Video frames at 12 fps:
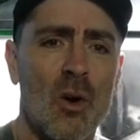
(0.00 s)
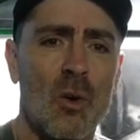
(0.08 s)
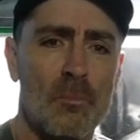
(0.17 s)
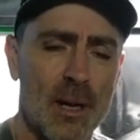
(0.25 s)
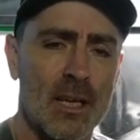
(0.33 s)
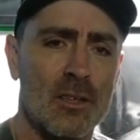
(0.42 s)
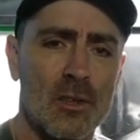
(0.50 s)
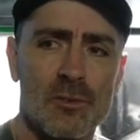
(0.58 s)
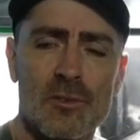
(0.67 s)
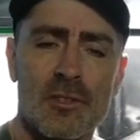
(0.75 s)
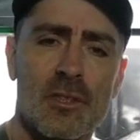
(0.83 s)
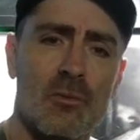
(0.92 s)
or bigger
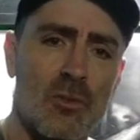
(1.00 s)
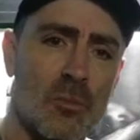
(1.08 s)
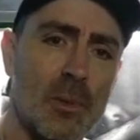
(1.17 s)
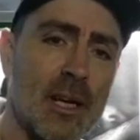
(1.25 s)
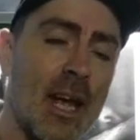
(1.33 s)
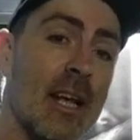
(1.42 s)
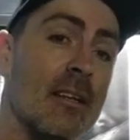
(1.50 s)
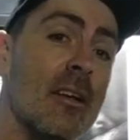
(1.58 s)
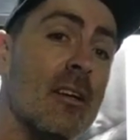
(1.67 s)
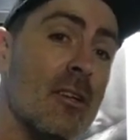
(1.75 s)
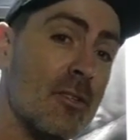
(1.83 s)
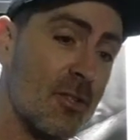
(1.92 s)
guns, will be
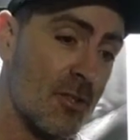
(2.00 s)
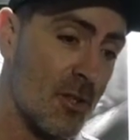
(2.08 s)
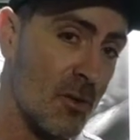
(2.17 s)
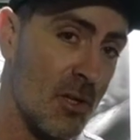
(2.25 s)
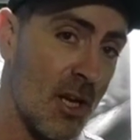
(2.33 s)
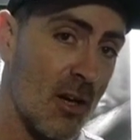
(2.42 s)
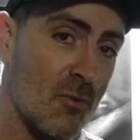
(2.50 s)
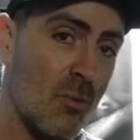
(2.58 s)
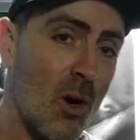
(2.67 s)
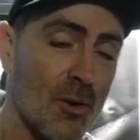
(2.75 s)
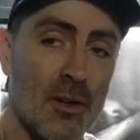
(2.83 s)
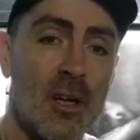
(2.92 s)
in studio
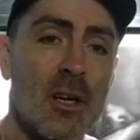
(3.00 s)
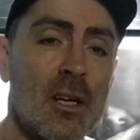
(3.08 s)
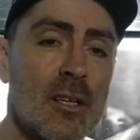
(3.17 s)
one.